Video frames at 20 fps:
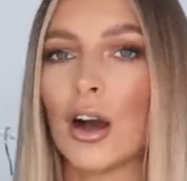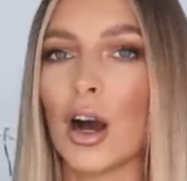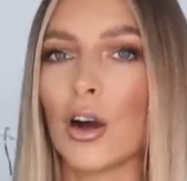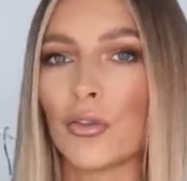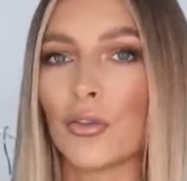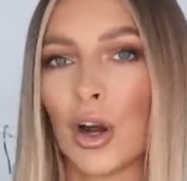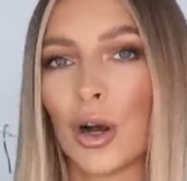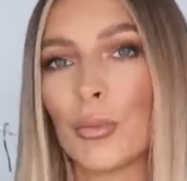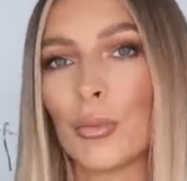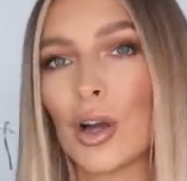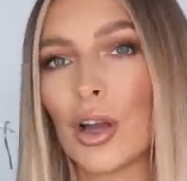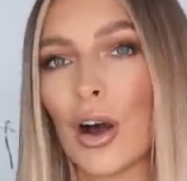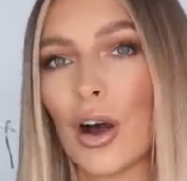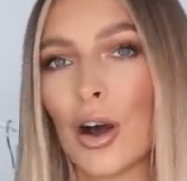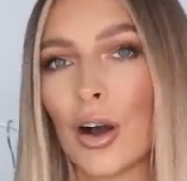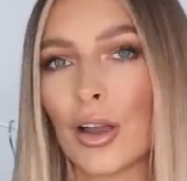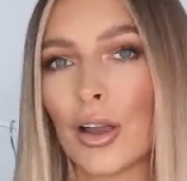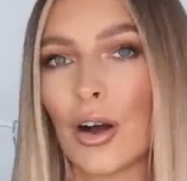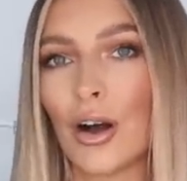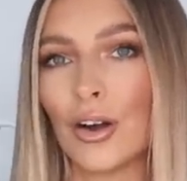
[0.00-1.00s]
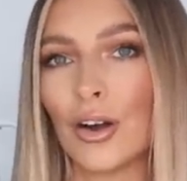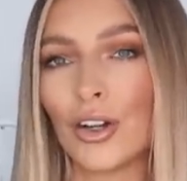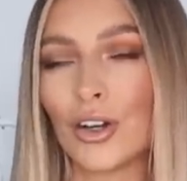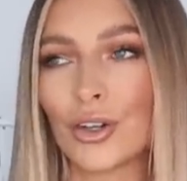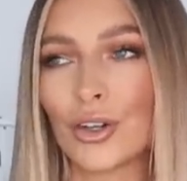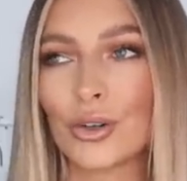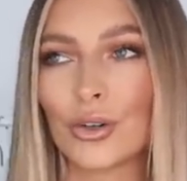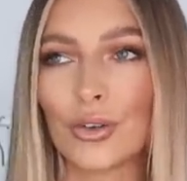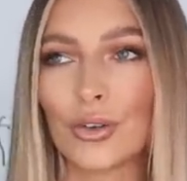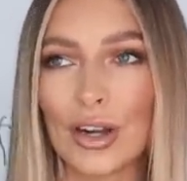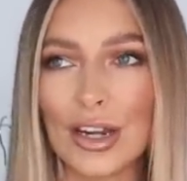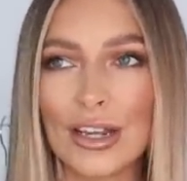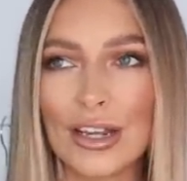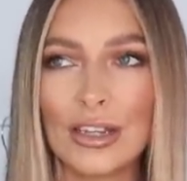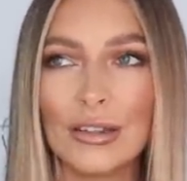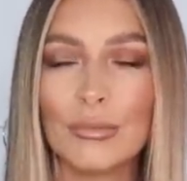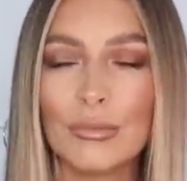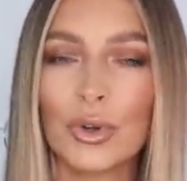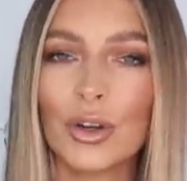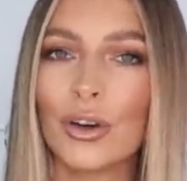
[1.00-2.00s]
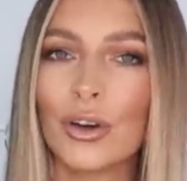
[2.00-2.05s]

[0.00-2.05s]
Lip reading: I've got my eye on a cream